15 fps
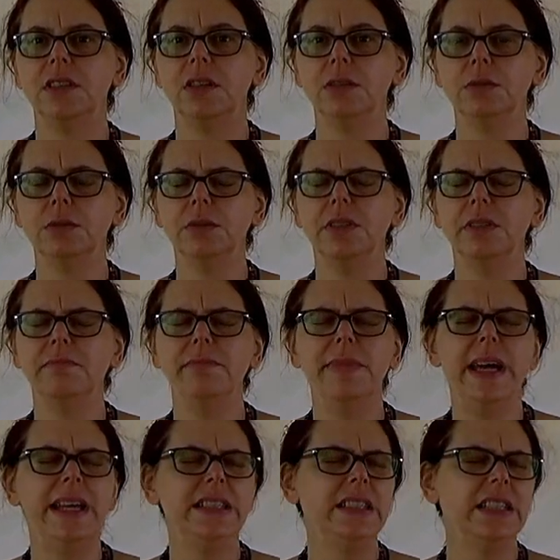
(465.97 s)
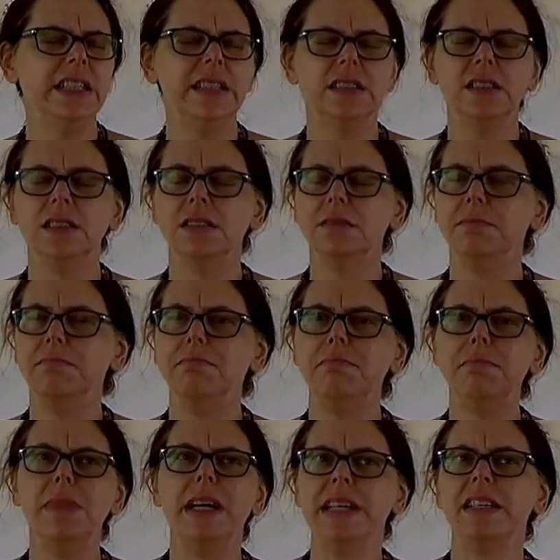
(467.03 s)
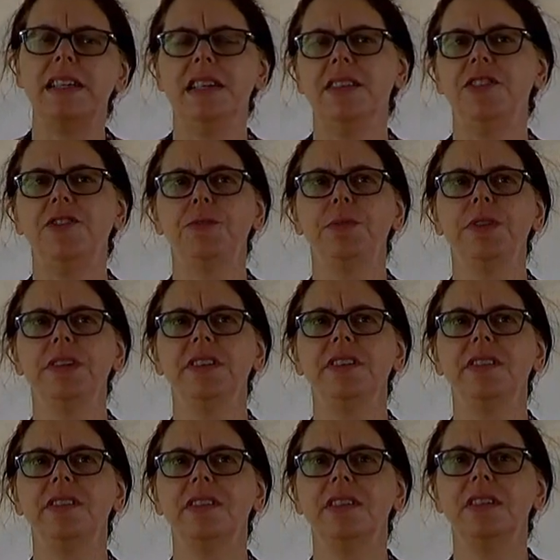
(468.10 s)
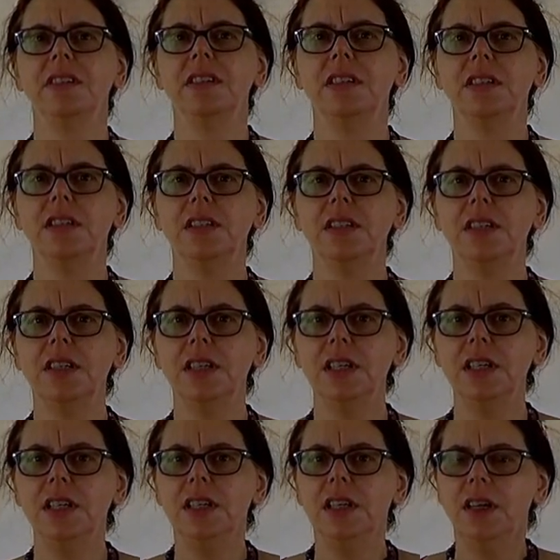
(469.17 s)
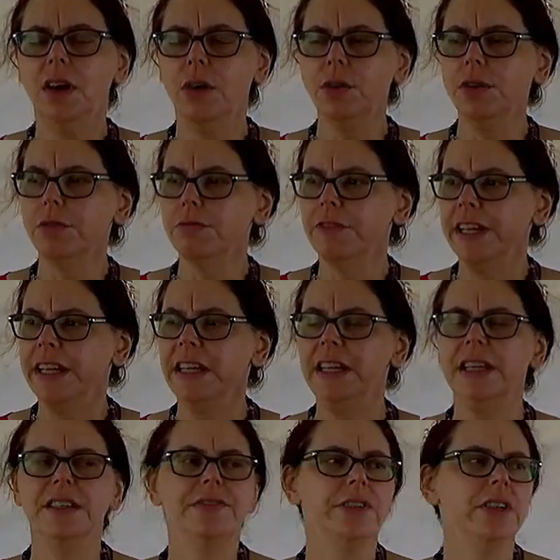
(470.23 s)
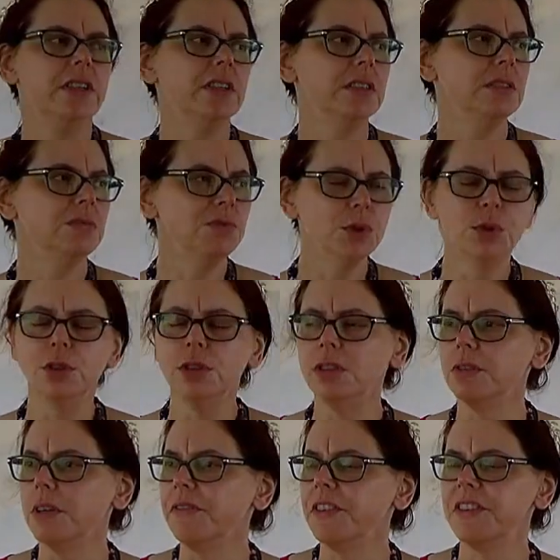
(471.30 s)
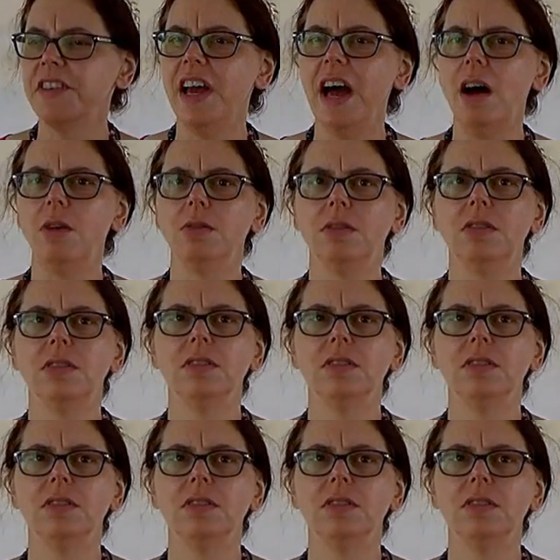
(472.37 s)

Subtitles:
Oh, the man-killer, mightiest prince. Oh, the ring-giver, ruler of the town.